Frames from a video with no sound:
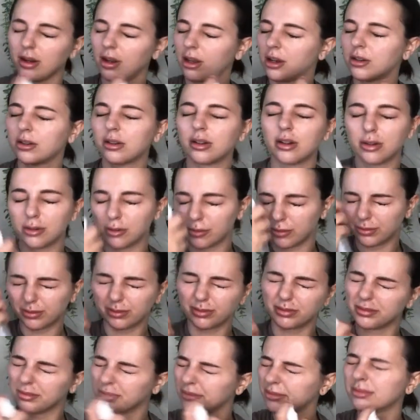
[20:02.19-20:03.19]
I don't know.
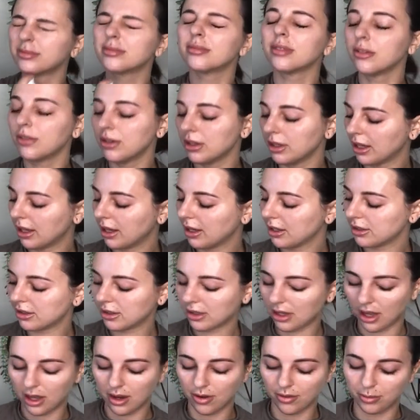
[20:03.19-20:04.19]
I feel like it's
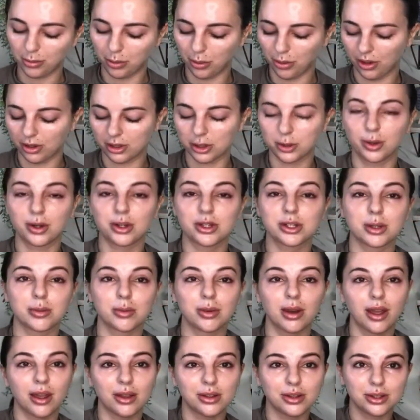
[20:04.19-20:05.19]
kind of boring to watch
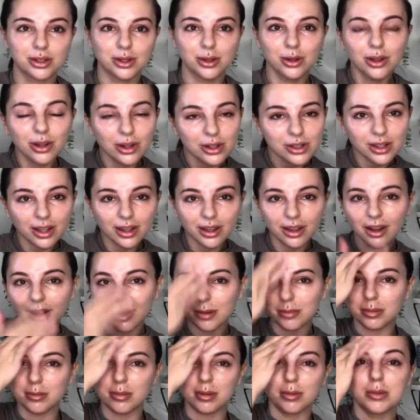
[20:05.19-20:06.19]
someone else do your skincare,
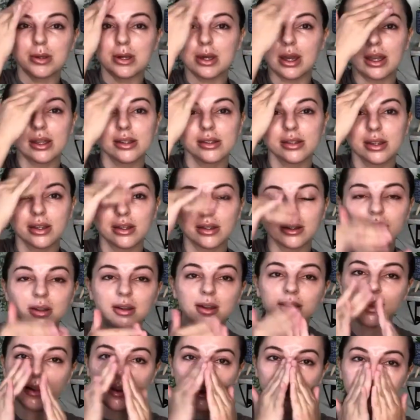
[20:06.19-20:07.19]
but maybe you guys can
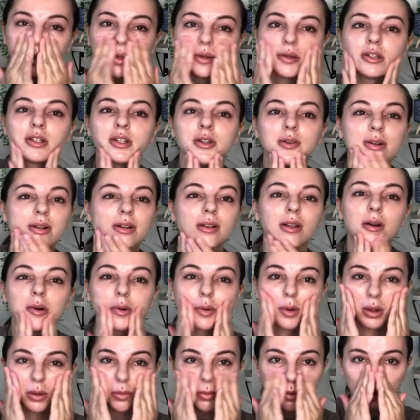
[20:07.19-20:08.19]
do it along
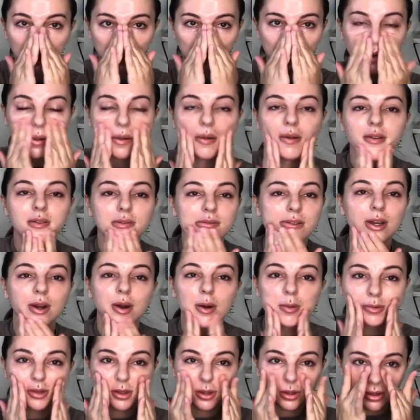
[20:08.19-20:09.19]
with me. So
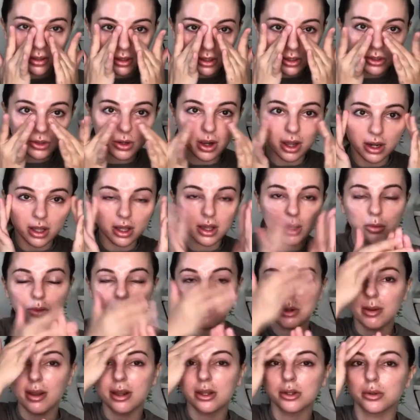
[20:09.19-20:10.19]
I'm doing the Stratia
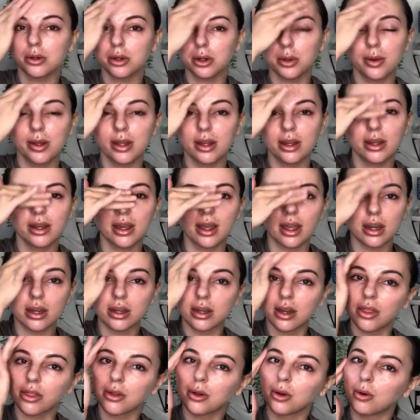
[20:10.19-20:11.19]
Rewind real quick. Again,
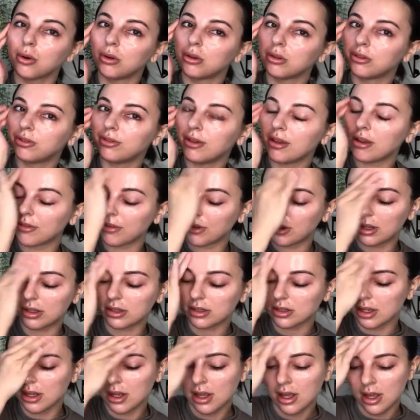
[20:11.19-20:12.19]
another old
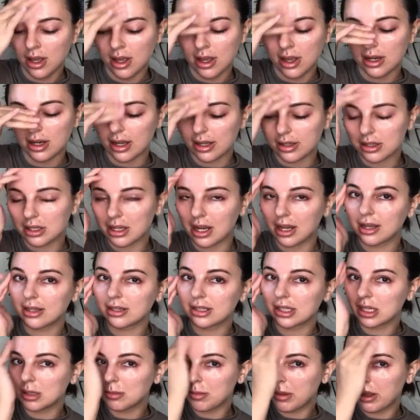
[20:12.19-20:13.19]
favorite. has
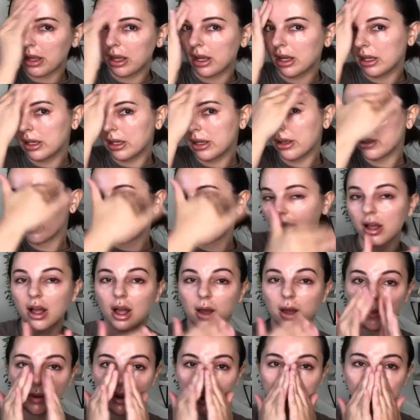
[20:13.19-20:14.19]
niacinamide.
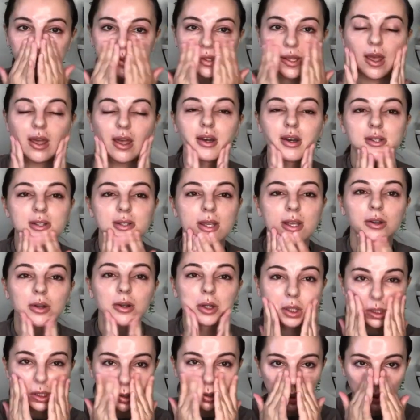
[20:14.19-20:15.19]
Um, it has n
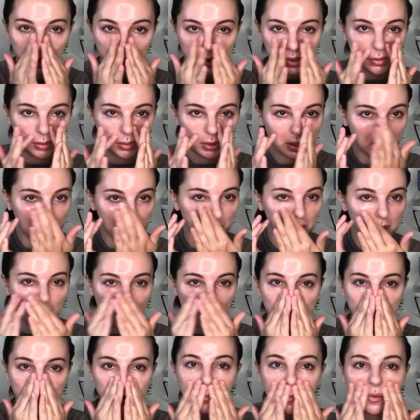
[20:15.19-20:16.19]
glucosamine,
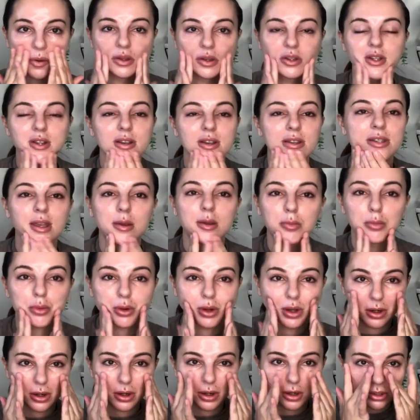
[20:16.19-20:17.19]
which is a
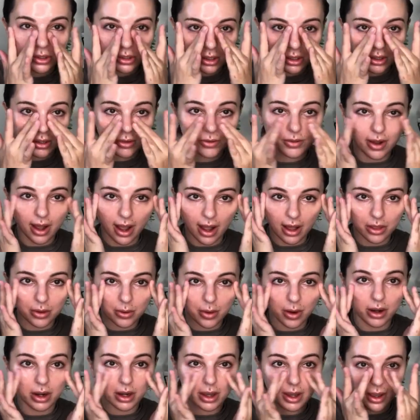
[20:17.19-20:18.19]
precursor for
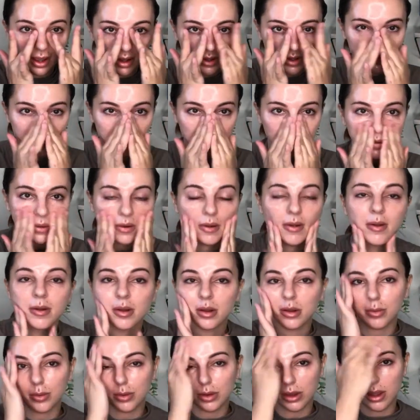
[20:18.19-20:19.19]
hyaluronic acid.
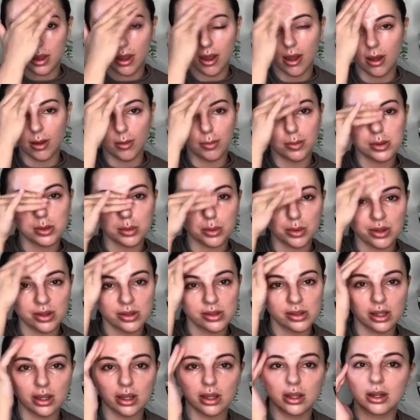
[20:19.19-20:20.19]
Really helps with
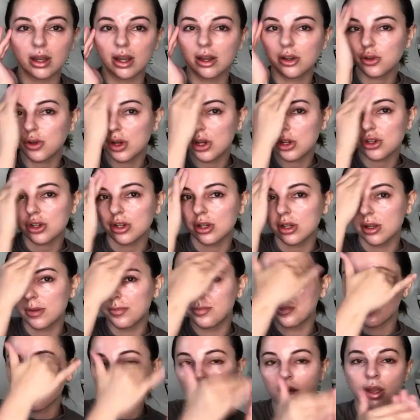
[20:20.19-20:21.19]
skin hydration,
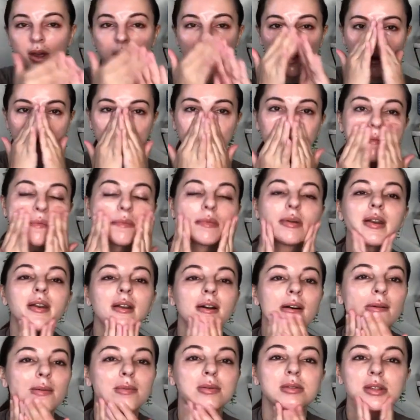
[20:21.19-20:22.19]
um, and it
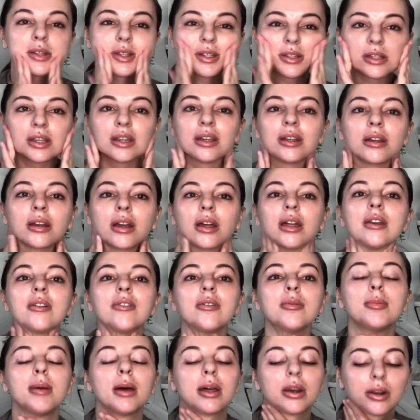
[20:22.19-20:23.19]
helps the skin kind
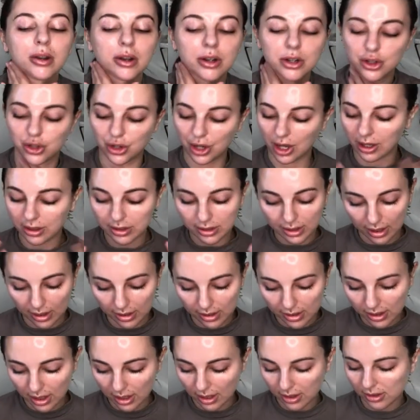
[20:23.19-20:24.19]
of better shed dead
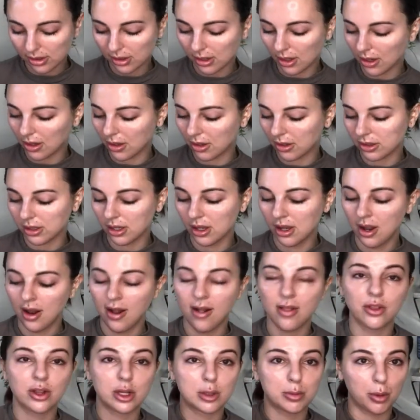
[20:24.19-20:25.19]
skin cells.
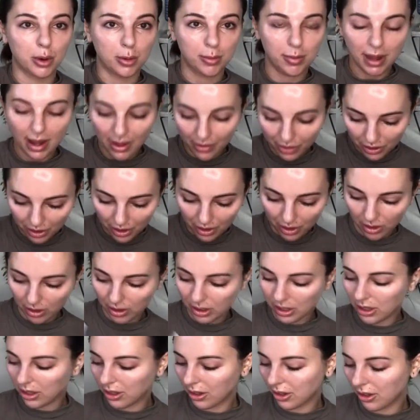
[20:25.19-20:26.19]
There's more panthenol in
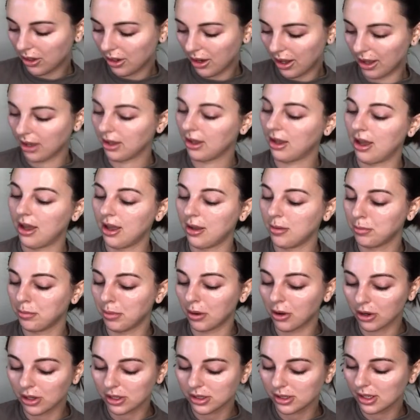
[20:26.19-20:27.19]
here. I, I
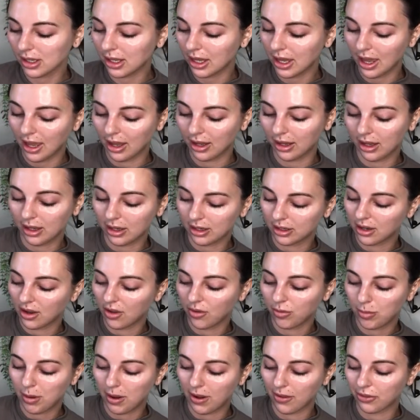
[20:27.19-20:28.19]
personally can't get enough
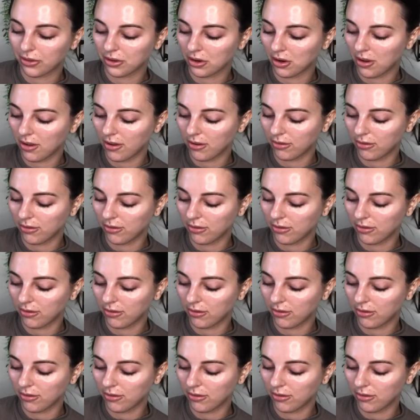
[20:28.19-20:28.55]
panthenol.